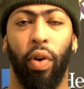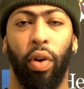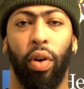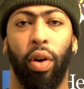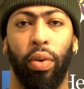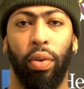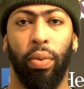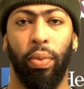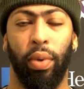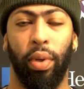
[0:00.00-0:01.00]
on,
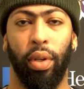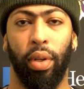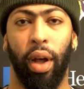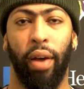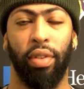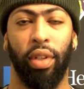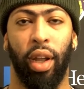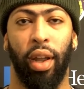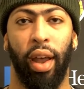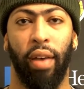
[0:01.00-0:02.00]
we obviously
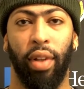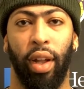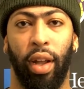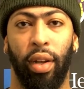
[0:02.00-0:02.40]
can't have that.